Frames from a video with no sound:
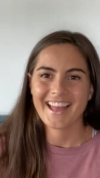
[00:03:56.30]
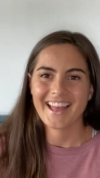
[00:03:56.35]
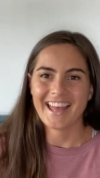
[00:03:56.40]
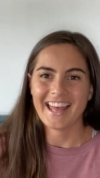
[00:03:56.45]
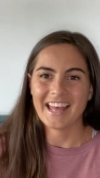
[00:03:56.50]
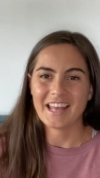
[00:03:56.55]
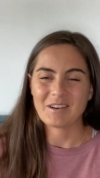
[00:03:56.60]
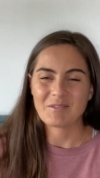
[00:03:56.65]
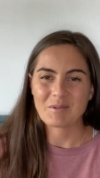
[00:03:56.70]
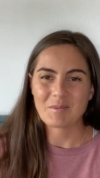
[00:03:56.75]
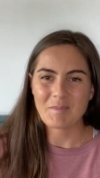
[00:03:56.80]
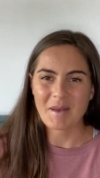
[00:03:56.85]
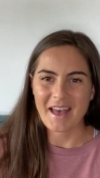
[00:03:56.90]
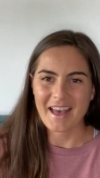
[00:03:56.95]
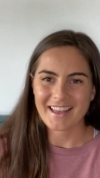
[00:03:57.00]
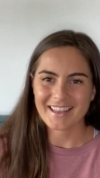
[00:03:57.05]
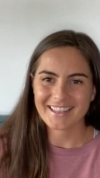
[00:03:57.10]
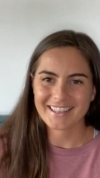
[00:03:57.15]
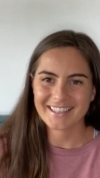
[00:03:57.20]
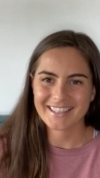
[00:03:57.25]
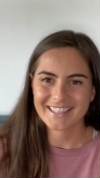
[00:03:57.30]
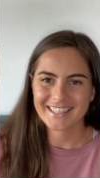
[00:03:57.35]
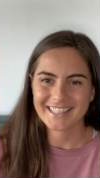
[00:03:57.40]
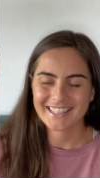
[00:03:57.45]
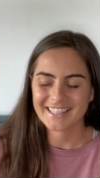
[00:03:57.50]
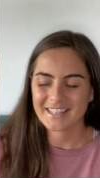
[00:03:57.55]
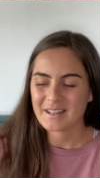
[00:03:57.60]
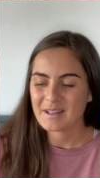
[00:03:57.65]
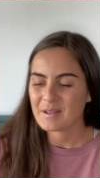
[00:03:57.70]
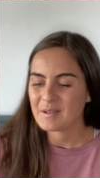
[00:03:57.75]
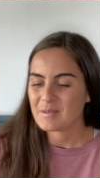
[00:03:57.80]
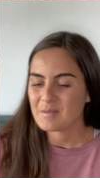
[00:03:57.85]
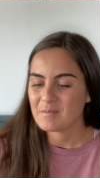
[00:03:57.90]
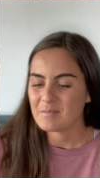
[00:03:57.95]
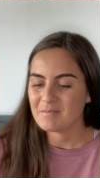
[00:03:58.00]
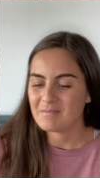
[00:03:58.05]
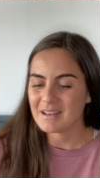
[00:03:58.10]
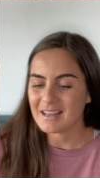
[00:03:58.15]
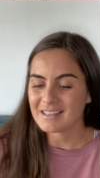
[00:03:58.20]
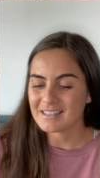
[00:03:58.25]
And we're back.
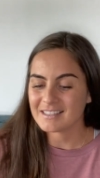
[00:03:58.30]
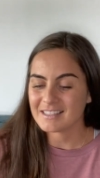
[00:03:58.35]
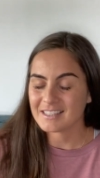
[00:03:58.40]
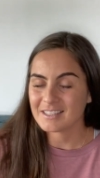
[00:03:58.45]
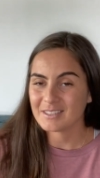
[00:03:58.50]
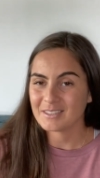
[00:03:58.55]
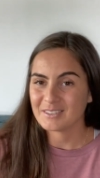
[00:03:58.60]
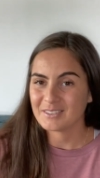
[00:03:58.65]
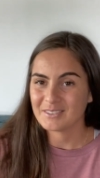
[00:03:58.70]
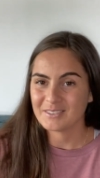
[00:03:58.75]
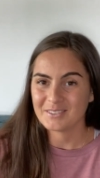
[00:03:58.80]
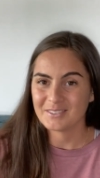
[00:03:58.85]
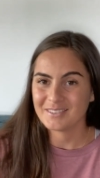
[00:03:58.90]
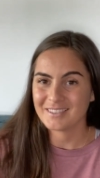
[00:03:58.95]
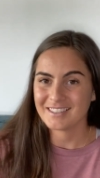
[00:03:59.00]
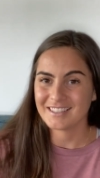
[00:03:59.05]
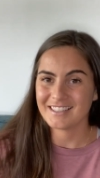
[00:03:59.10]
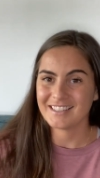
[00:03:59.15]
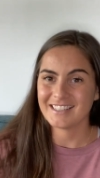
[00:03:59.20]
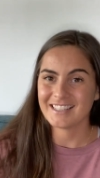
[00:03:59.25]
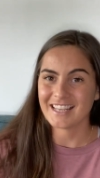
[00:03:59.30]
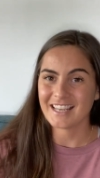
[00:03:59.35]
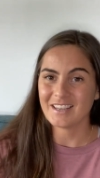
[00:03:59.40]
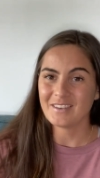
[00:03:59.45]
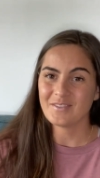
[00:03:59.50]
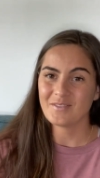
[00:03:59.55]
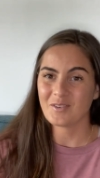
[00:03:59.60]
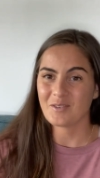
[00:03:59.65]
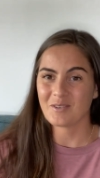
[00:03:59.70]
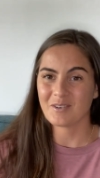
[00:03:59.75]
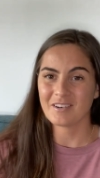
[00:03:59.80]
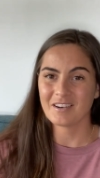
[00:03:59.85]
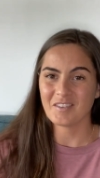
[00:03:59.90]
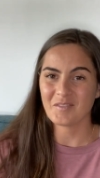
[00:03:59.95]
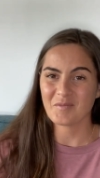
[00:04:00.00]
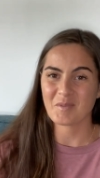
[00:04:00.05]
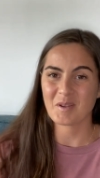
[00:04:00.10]
Back to day four of